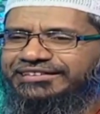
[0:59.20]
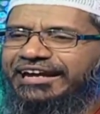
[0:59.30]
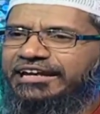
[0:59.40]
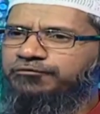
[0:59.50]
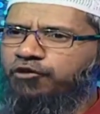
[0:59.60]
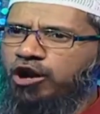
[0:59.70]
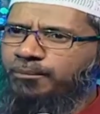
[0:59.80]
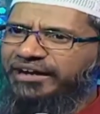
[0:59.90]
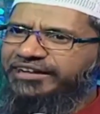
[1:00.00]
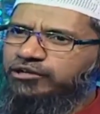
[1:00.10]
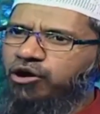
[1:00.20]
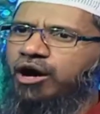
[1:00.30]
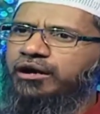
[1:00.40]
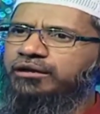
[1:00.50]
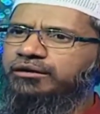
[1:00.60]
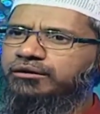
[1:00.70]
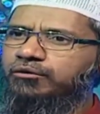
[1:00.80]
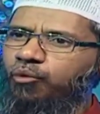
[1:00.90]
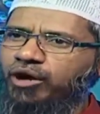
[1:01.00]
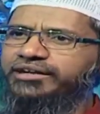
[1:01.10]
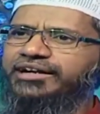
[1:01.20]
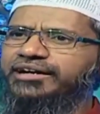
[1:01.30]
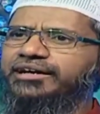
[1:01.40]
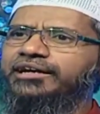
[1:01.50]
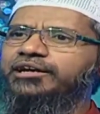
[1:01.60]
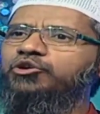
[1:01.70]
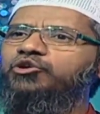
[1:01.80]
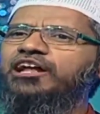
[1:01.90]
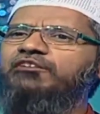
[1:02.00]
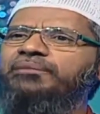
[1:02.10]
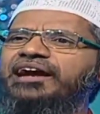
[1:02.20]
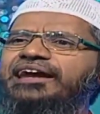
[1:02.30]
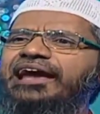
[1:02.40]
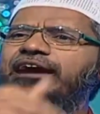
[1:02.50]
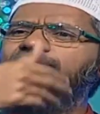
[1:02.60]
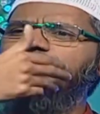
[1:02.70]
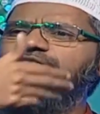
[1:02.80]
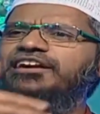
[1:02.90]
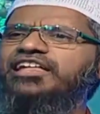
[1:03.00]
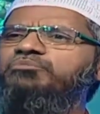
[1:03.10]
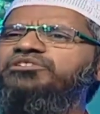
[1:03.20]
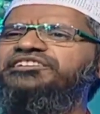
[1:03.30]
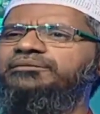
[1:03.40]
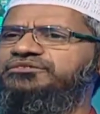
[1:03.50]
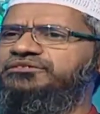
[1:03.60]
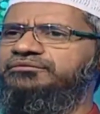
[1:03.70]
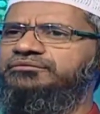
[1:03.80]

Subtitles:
that if Almighty God wanted, he could have made everyone as Muslims.